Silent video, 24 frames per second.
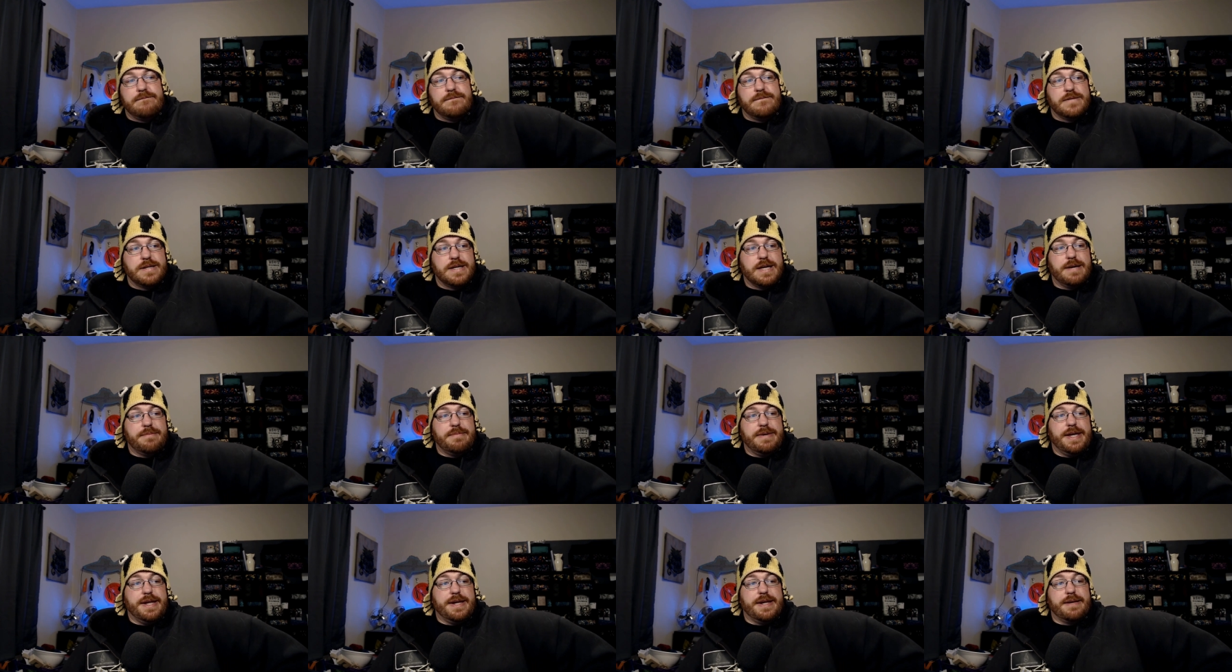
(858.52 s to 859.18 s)
I
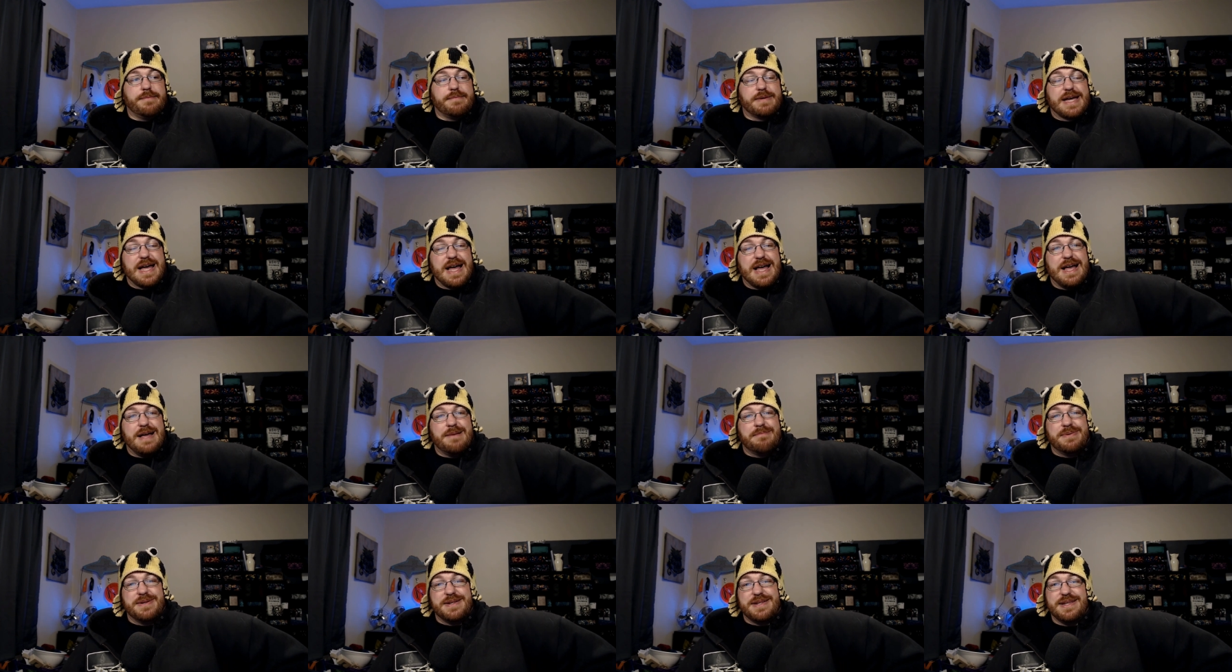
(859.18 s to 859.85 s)
mean, I'm
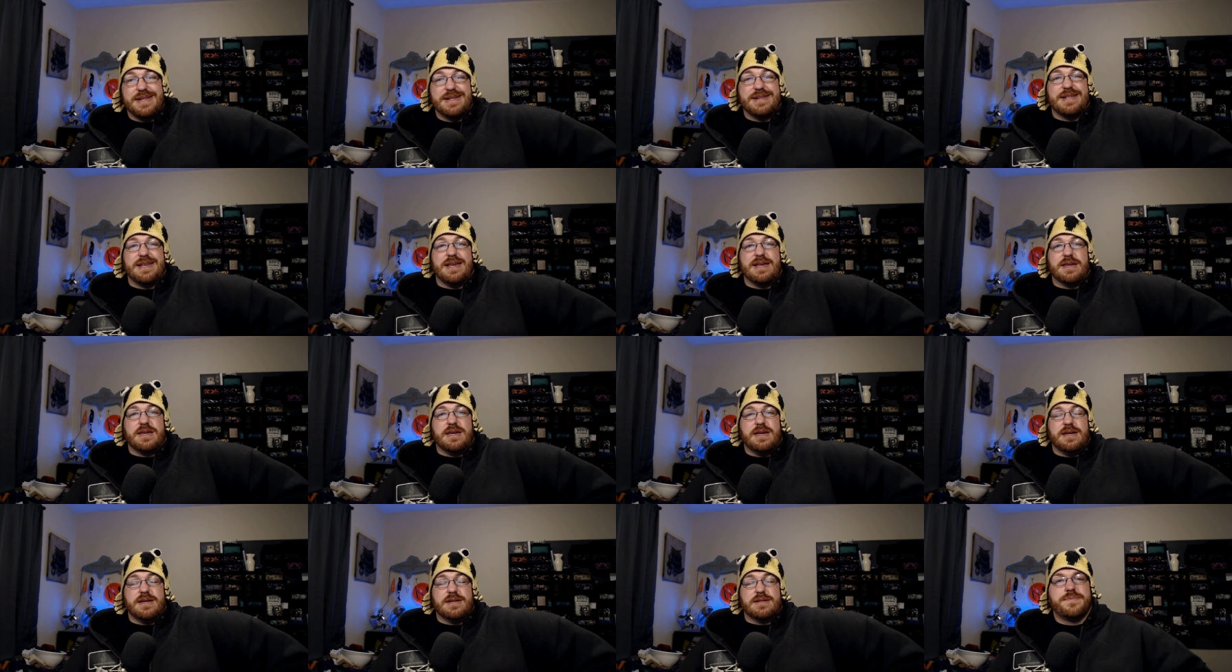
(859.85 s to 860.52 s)
competent, I
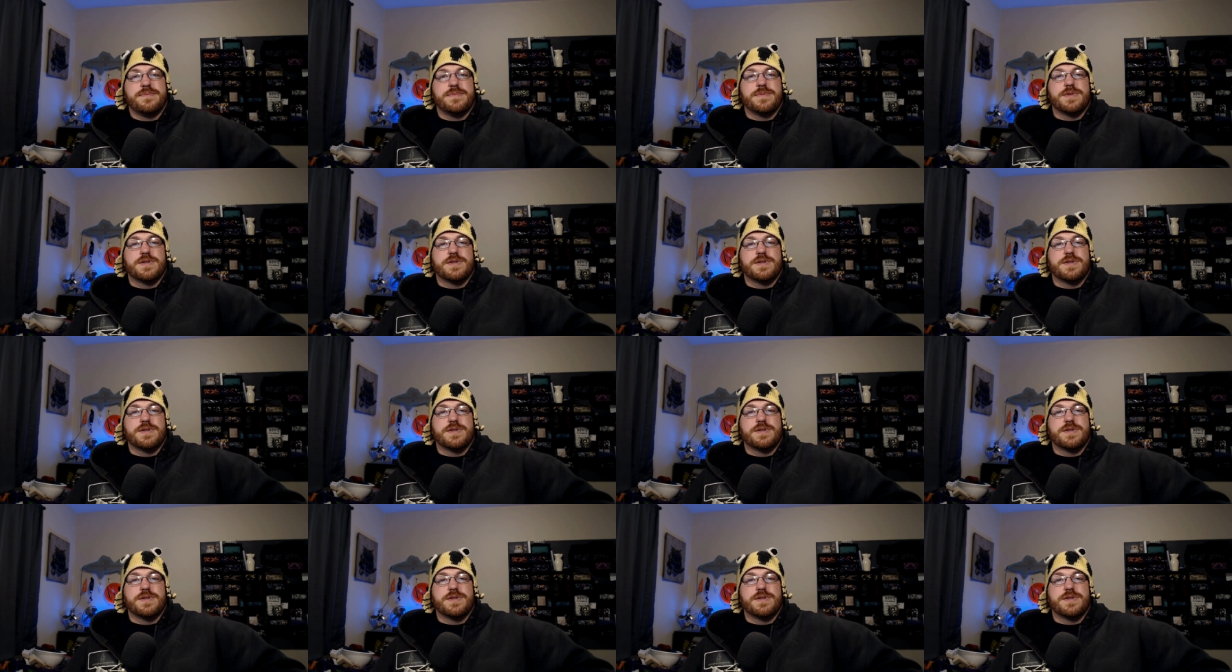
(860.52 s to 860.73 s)
guess.